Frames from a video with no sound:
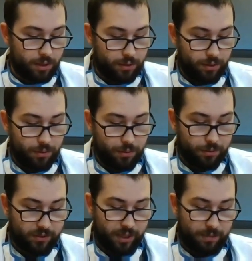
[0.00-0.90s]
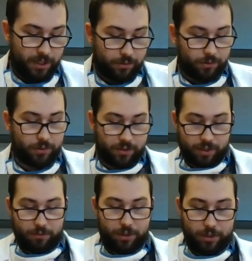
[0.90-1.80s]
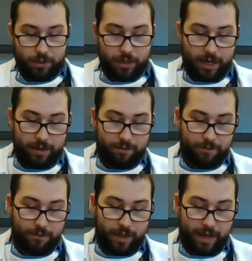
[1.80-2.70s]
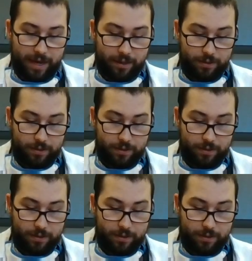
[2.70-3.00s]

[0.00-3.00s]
2 centimeters. Looks like a really good height for that.